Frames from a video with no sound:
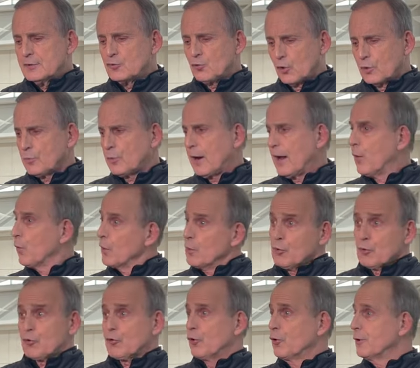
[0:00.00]
Jordan Brown, we
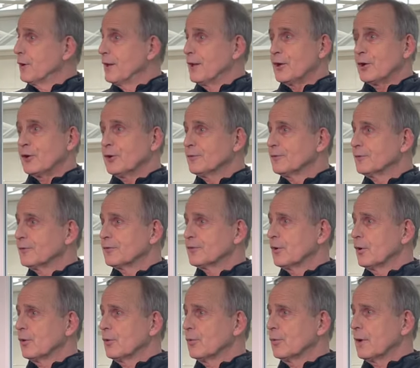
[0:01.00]
recruited here.
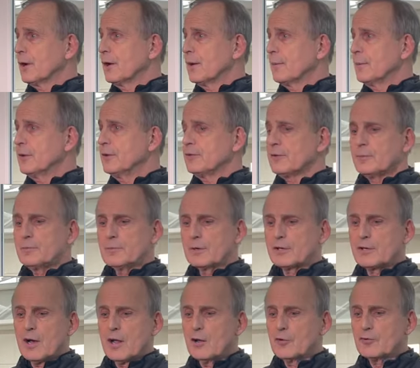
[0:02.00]
So he's a
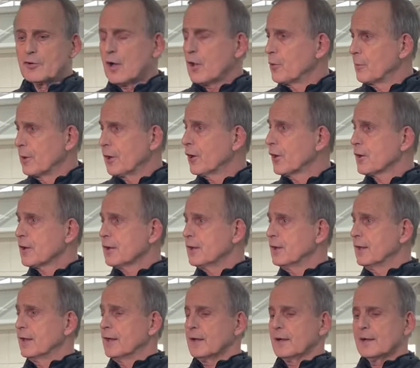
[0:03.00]
McDonald's
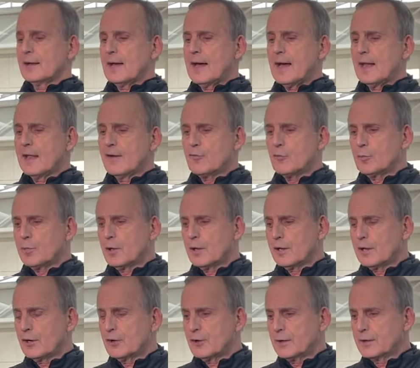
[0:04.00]
All-American and a high-level
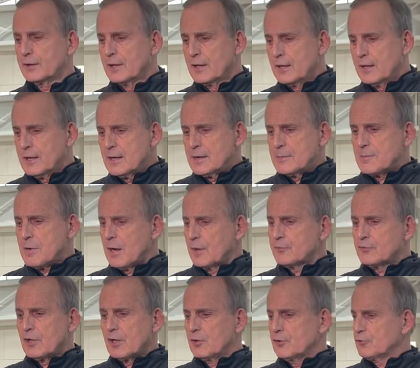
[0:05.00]
player. And
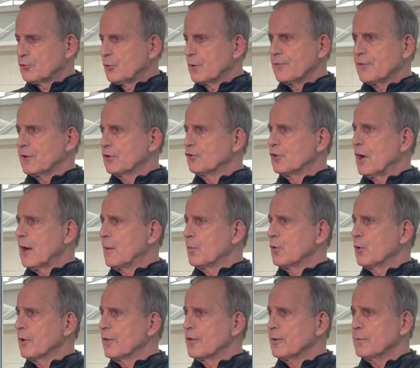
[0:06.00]
Bob's done a terrific job
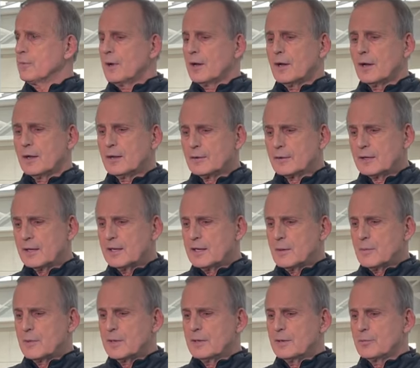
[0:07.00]
with him, getting
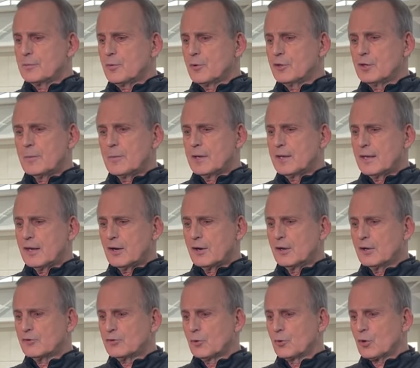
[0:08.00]
him and putting him in
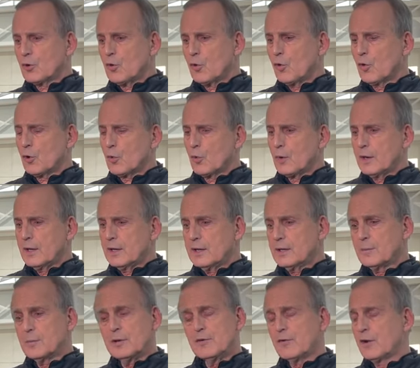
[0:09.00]
areas on the court where he
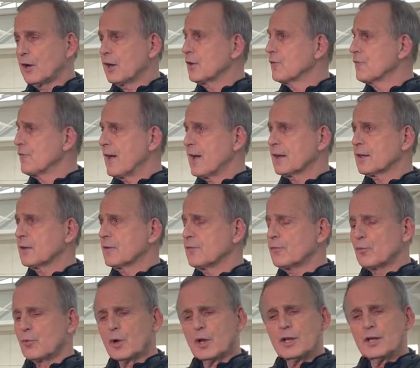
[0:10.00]
can be very
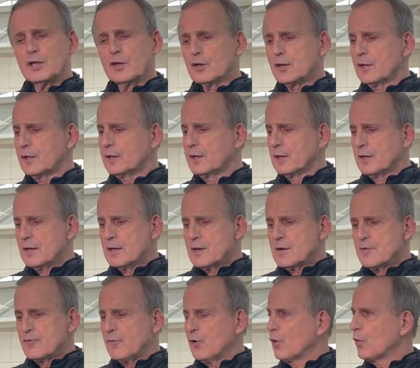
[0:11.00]
effective, really good
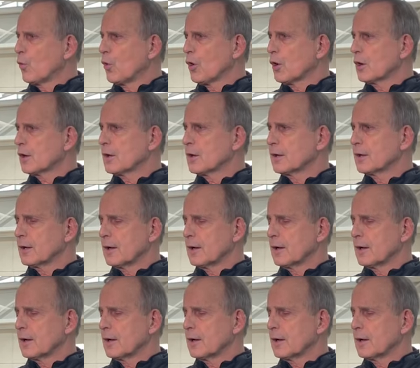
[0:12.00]
footwork,